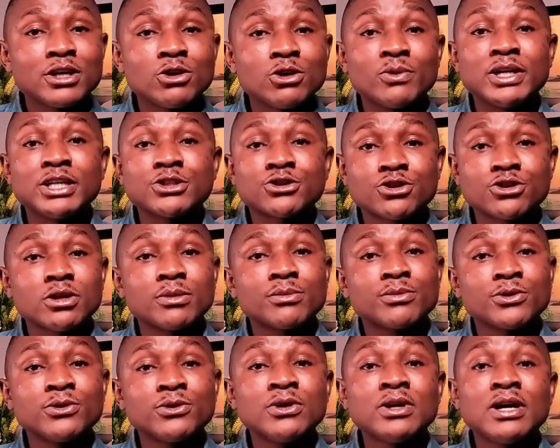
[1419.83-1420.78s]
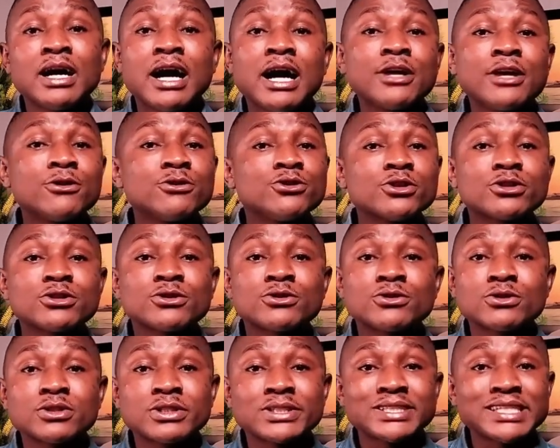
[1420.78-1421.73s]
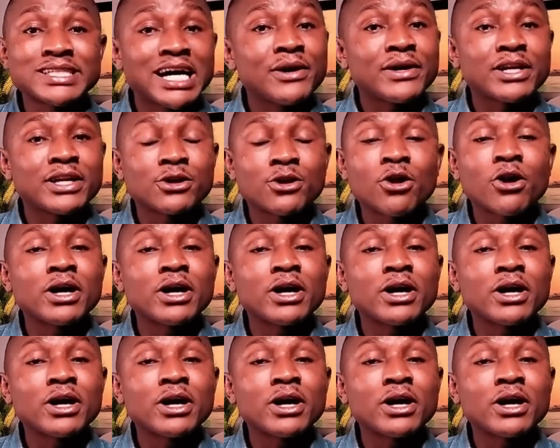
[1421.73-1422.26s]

You were in trouble and you just shouted,